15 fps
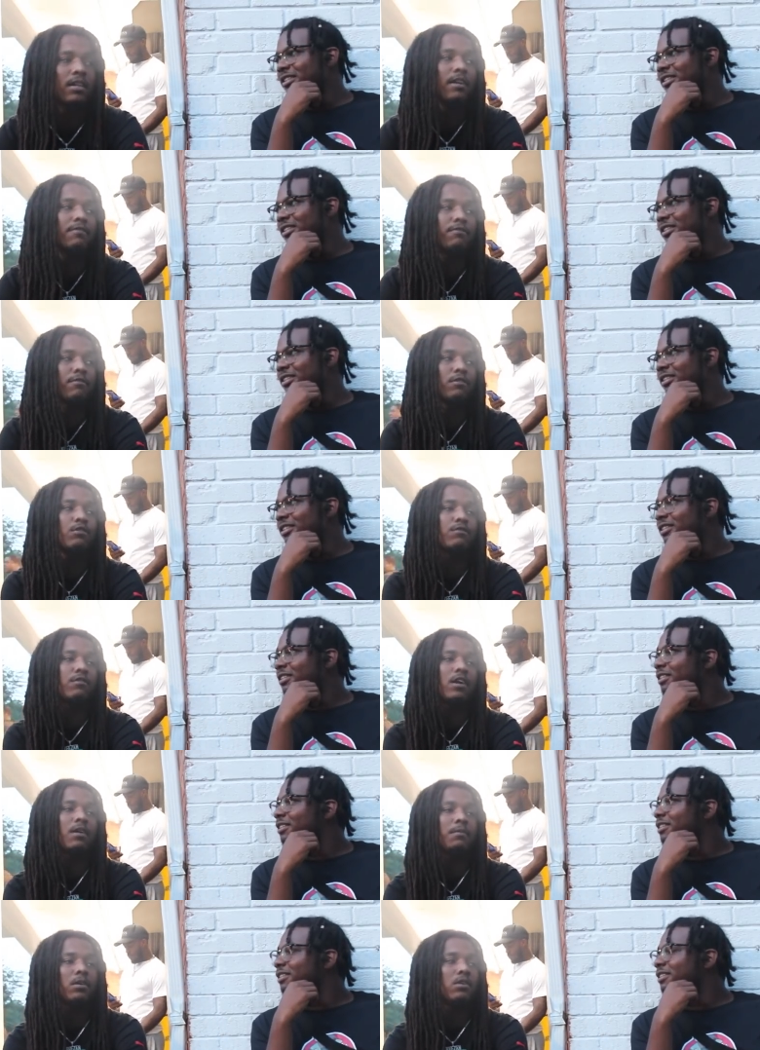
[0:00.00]
Speaker 1: Like for real, for
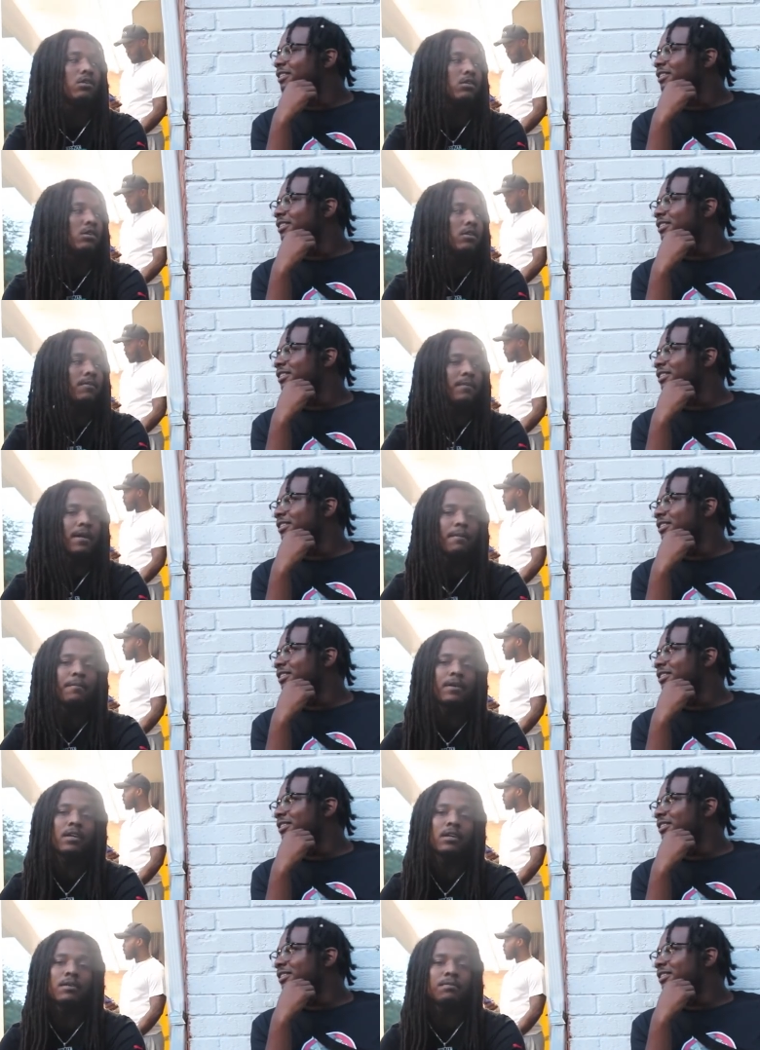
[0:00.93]
I be going on my
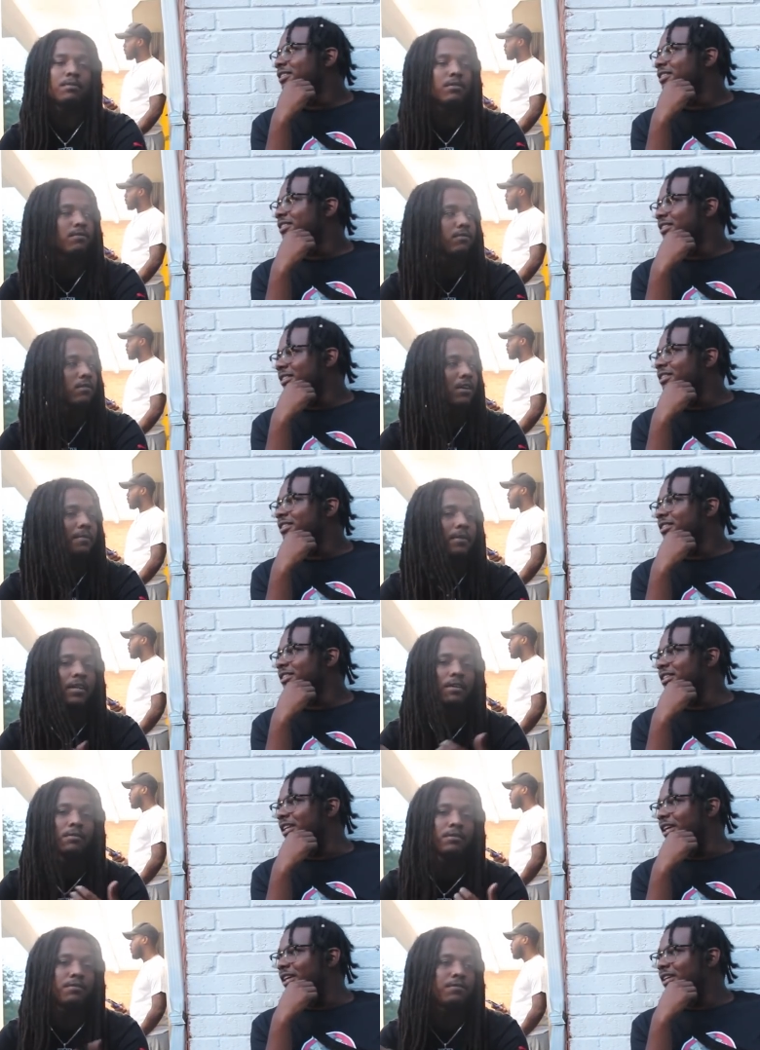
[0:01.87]
man and for I be
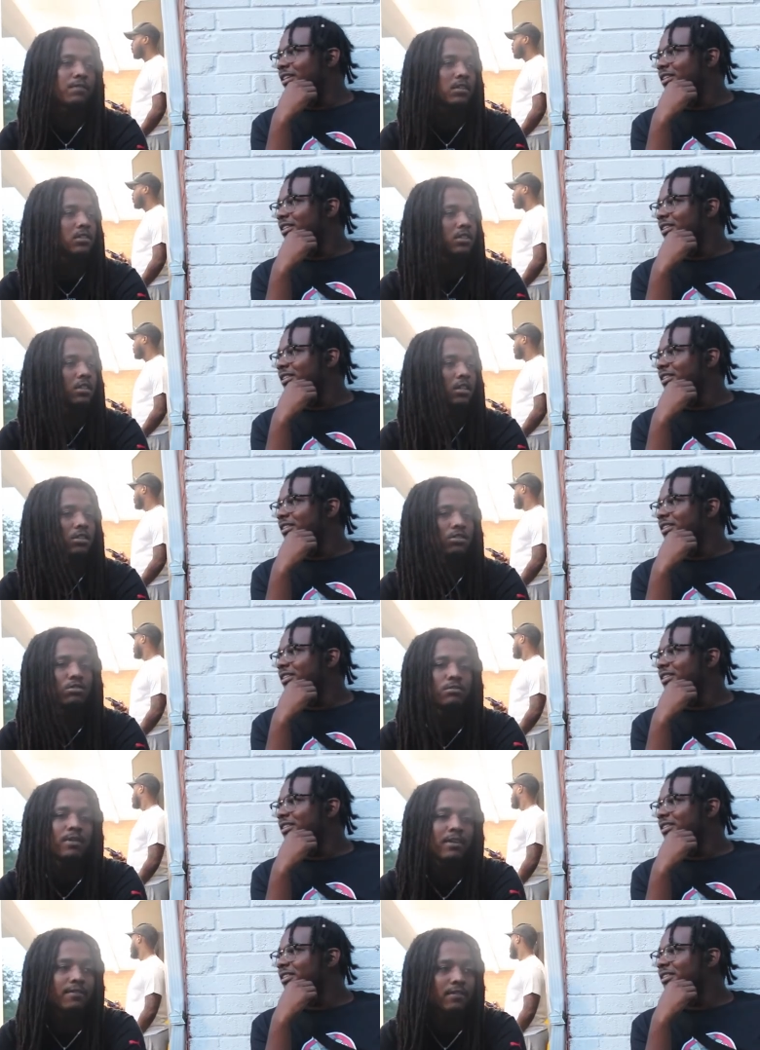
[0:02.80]
like, yeah. where the fuck should I
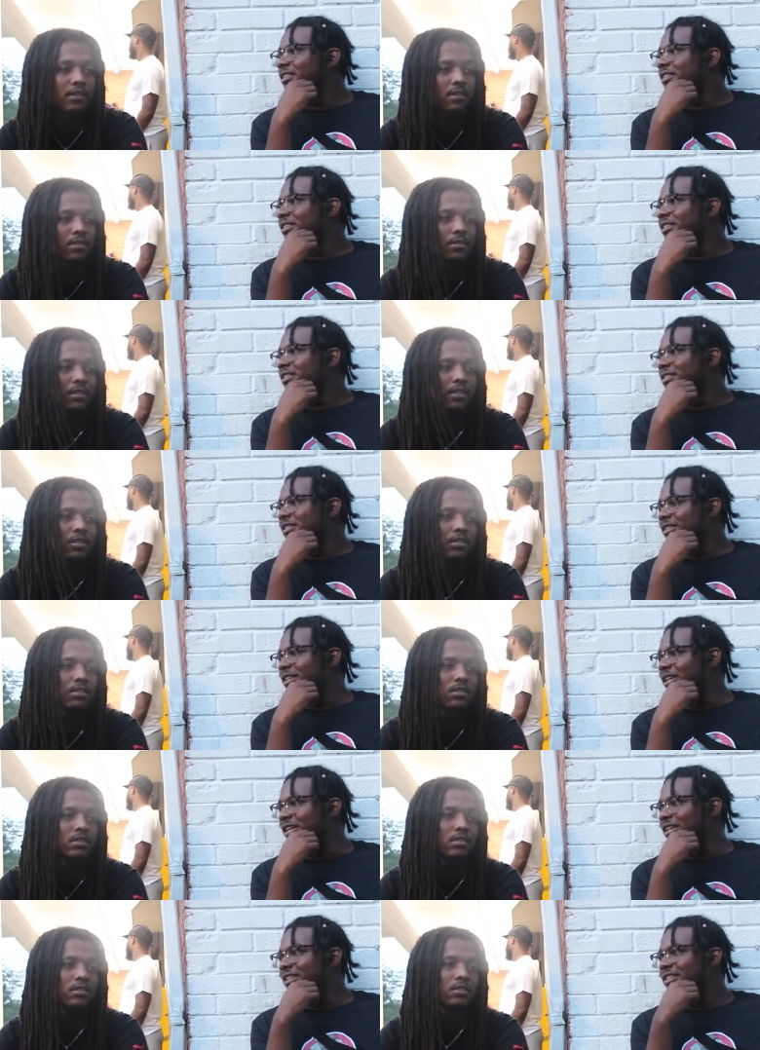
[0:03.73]
shoot my video at?
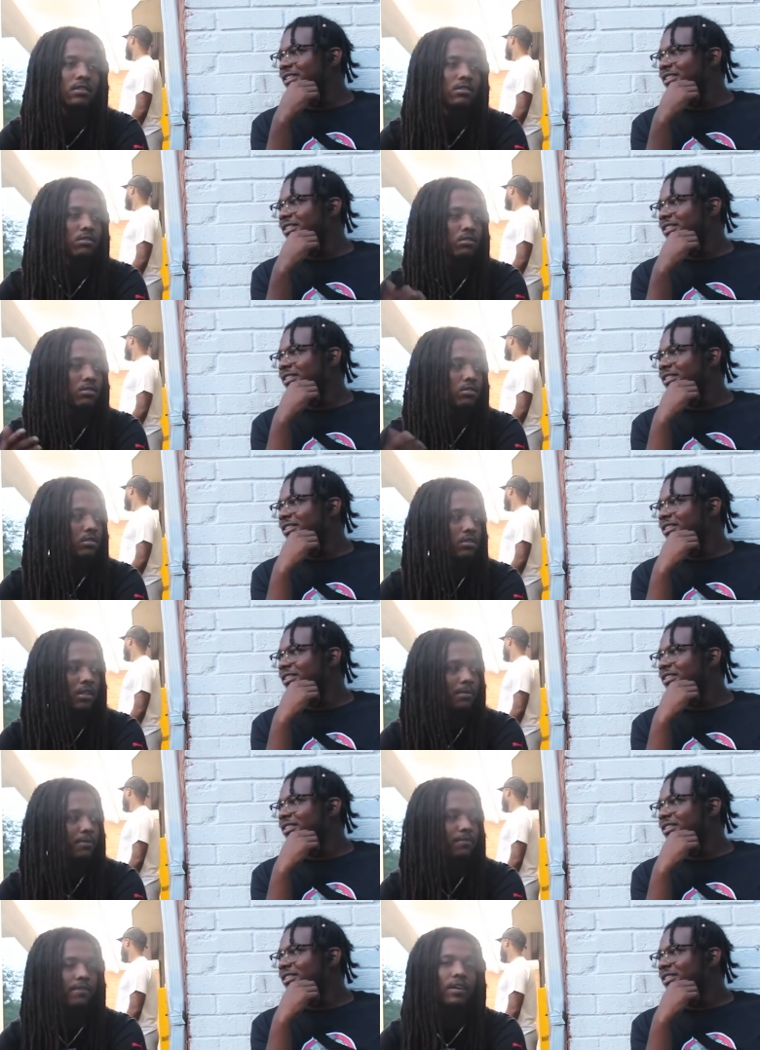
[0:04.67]
Yeah. Little, they
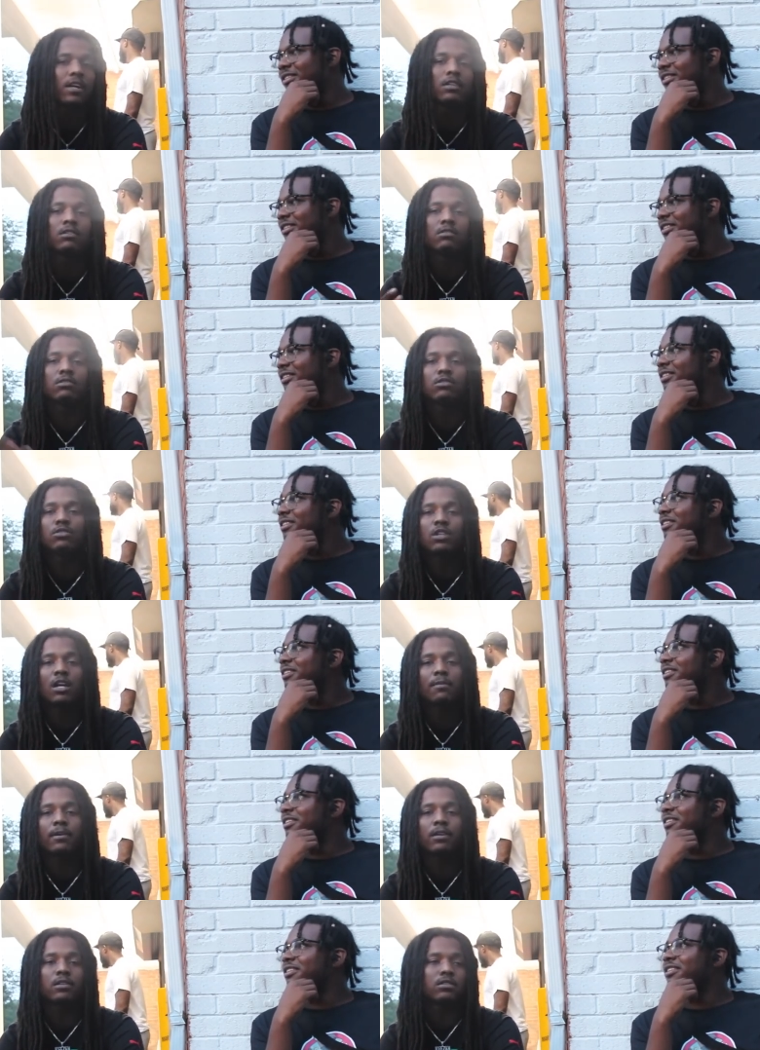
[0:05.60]
be finding little
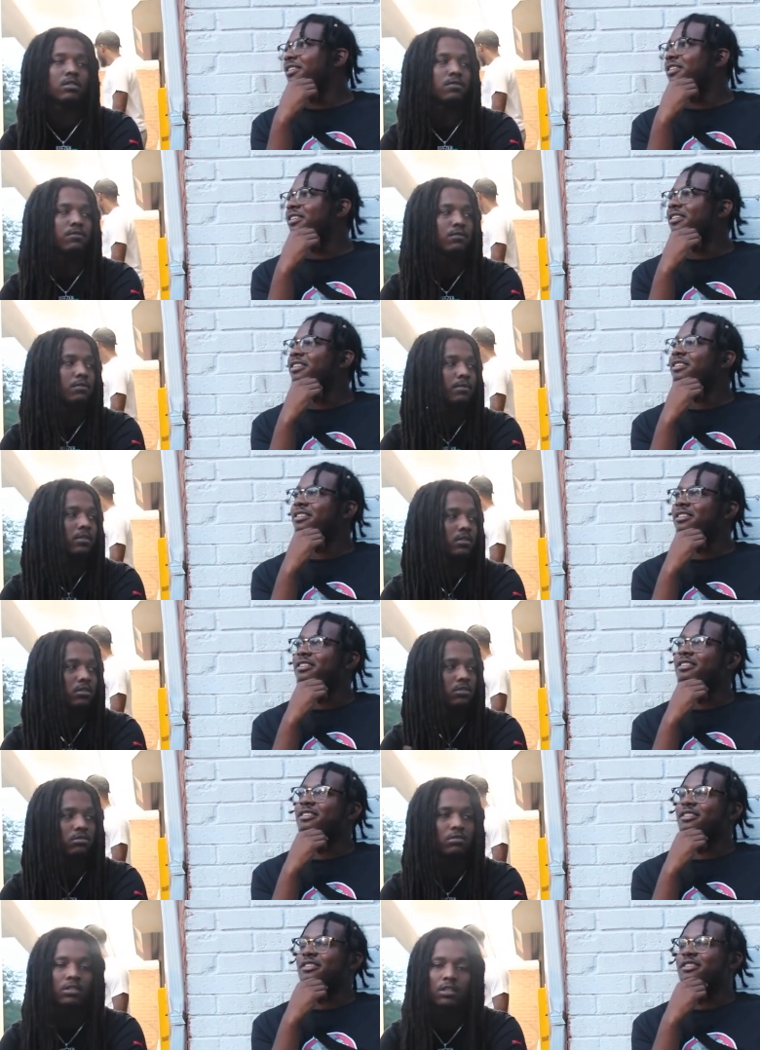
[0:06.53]
trap houses for me to
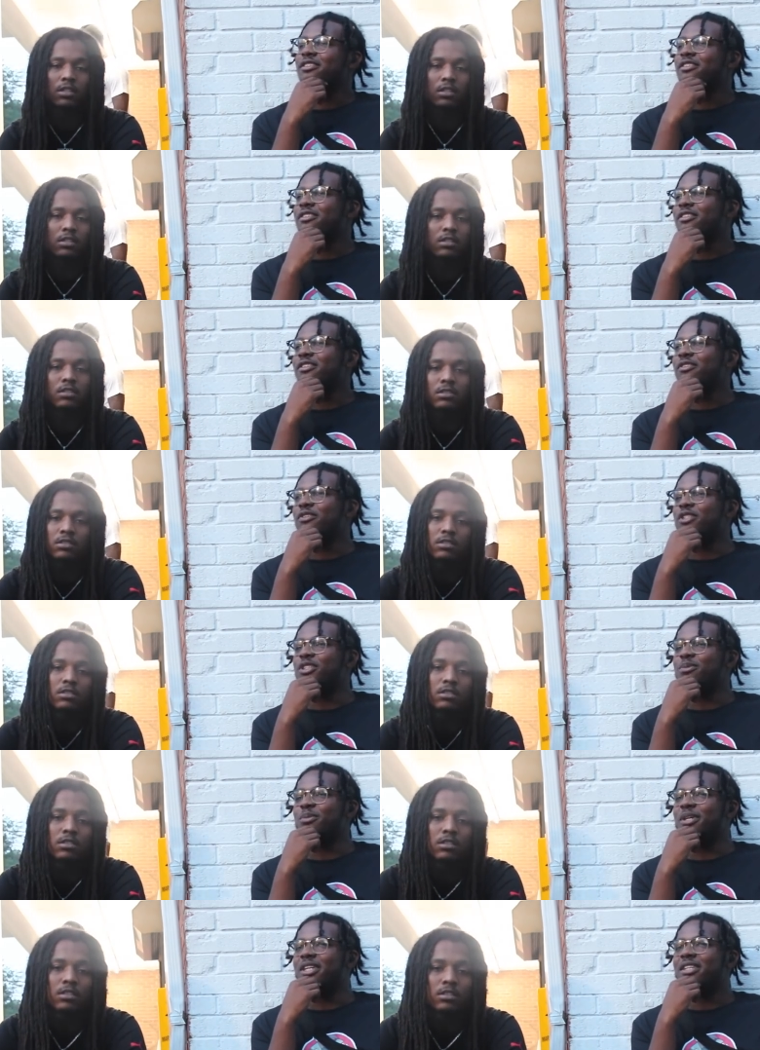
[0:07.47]
shoot it at.
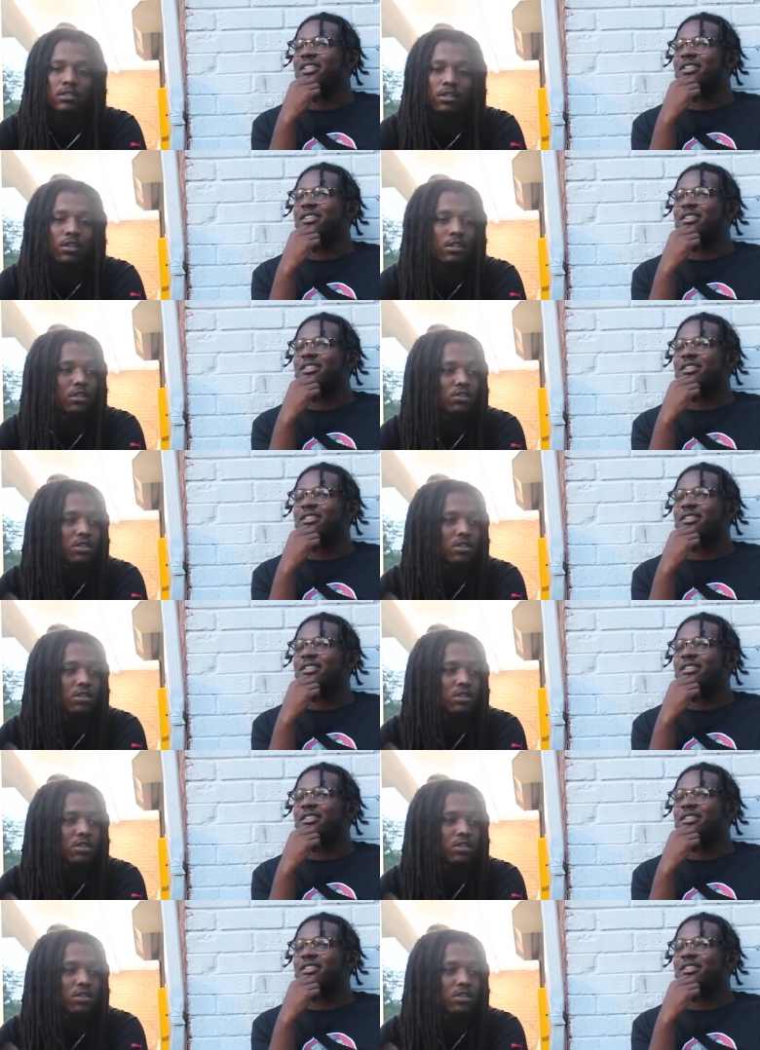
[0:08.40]
Respect. And all the